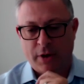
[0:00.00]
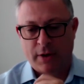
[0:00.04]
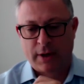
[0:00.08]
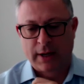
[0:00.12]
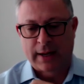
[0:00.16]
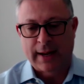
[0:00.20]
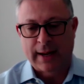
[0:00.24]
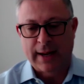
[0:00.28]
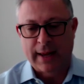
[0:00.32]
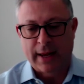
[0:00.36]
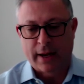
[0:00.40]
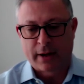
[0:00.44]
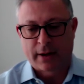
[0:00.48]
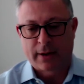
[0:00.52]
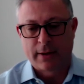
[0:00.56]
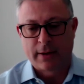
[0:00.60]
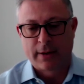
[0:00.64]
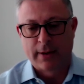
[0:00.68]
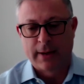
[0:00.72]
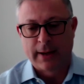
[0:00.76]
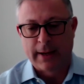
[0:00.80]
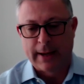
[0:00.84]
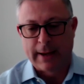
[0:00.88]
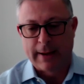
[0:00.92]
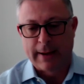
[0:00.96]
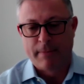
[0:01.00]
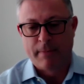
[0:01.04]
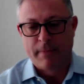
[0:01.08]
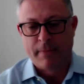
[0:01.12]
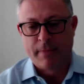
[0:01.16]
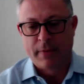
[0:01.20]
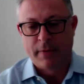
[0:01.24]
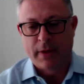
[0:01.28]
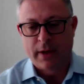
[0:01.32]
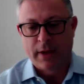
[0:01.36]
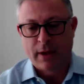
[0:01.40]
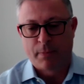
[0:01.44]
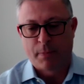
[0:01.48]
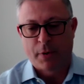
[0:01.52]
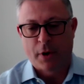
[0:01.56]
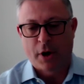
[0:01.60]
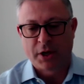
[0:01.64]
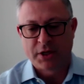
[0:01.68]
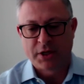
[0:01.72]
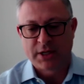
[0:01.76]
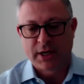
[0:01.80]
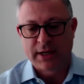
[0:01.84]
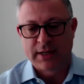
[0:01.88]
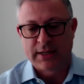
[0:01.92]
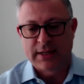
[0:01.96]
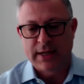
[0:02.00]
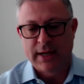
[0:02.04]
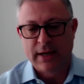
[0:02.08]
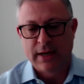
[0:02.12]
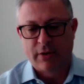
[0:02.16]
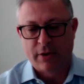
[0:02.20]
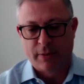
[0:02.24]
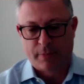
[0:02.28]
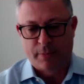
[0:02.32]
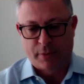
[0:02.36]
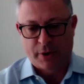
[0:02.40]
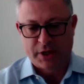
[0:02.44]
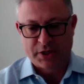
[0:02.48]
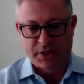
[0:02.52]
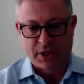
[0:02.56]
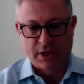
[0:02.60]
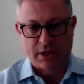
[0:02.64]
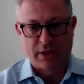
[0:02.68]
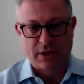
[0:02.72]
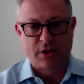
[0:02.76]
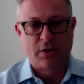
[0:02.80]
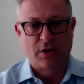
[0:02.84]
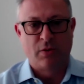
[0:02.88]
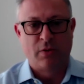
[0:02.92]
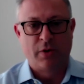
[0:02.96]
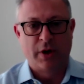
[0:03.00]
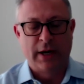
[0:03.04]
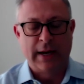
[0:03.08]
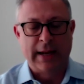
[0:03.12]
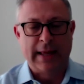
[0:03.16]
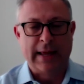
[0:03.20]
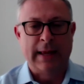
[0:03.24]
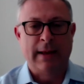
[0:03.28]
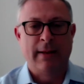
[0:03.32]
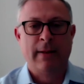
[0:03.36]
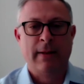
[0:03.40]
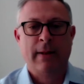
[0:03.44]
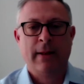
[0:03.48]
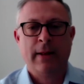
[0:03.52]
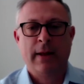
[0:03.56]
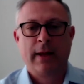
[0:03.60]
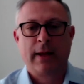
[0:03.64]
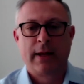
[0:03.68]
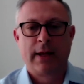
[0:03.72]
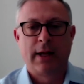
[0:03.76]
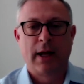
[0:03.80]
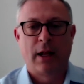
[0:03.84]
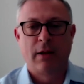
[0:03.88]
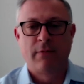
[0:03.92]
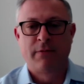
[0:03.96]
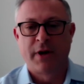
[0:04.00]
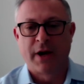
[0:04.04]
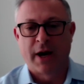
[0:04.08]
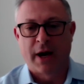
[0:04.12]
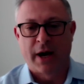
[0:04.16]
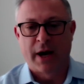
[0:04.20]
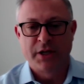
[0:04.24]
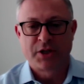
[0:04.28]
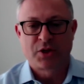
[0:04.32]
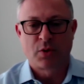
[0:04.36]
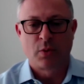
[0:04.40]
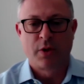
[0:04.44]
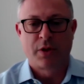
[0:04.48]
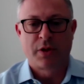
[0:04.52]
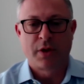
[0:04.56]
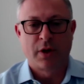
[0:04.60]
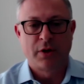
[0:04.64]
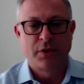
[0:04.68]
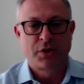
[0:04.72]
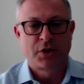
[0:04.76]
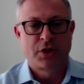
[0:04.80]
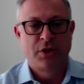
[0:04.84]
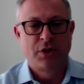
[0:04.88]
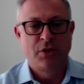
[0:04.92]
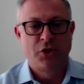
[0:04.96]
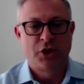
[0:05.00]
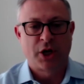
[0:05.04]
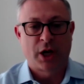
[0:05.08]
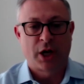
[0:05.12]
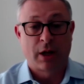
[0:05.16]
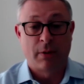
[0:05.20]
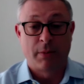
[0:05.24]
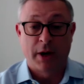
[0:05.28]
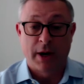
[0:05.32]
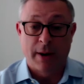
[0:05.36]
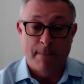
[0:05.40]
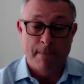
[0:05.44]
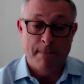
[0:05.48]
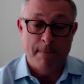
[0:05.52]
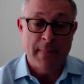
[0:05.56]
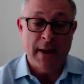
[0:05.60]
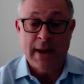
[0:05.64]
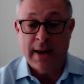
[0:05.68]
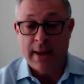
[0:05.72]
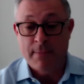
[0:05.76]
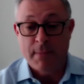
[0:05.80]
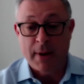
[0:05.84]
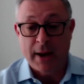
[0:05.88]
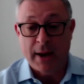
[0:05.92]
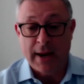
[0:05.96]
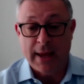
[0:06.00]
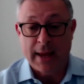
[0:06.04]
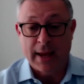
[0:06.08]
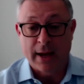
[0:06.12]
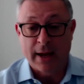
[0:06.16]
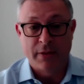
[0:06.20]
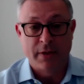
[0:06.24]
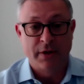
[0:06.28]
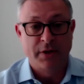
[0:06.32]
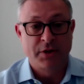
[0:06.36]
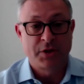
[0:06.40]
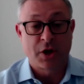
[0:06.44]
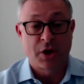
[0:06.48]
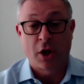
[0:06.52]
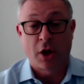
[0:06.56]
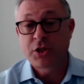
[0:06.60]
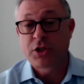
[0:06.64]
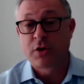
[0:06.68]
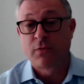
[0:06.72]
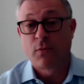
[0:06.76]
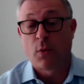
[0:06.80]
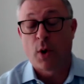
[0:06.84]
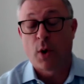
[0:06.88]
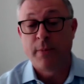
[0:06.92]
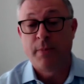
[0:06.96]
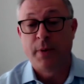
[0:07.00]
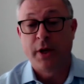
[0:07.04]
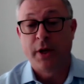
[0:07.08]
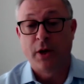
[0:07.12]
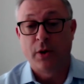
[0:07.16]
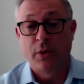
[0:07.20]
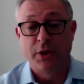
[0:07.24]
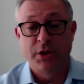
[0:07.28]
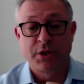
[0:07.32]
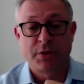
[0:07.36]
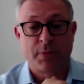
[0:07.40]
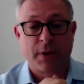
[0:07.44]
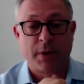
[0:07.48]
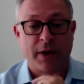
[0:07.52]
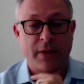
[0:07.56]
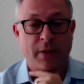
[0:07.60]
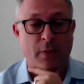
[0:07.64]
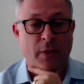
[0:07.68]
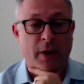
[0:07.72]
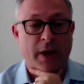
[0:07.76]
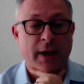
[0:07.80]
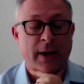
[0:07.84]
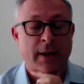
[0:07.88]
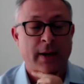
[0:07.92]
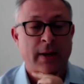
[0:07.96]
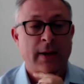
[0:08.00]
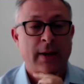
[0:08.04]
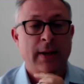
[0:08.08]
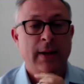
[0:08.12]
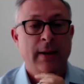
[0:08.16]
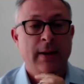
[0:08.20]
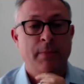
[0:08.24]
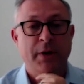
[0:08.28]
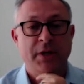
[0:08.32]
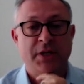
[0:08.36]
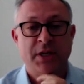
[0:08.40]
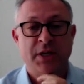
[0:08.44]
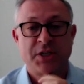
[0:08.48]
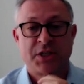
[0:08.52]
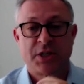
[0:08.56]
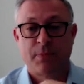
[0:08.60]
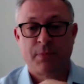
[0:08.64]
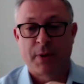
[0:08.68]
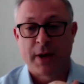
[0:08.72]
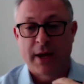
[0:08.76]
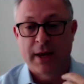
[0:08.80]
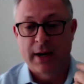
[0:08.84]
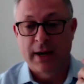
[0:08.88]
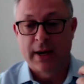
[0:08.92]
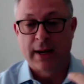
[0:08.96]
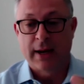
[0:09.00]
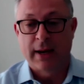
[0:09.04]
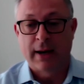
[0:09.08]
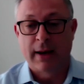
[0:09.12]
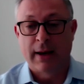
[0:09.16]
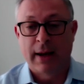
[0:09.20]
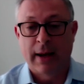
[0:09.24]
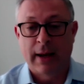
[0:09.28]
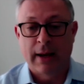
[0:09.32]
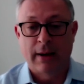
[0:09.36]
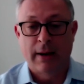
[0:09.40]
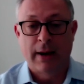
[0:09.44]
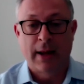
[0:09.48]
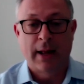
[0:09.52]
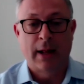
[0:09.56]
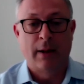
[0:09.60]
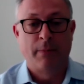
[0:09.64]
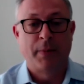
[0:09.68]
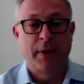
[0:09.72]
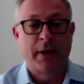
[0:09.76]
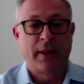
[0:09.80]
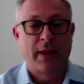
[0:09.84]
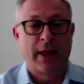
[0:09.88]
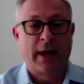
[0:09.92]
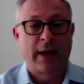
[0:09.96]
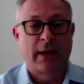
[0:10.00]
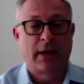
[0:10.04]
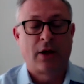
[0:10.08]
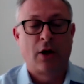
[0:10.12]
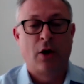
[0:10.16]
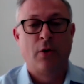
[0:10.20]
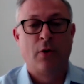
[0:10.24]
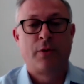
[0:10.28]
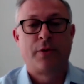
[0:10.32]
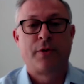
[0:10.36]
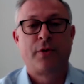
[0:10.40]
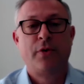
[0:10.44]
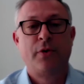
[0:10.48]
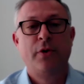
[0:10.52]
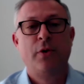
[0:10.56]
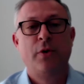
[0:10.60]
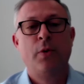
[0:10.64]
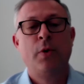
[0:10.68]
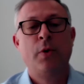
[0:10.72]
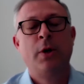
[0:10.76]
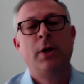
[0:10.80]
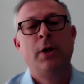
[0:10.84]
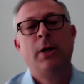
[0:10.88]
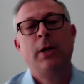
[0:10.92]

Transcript: de Klerk, um, the apartheid era president, who really galvanized with those two gentlemen and many, many others. Lots of YPOs, by the way, participated in, in helping that go through.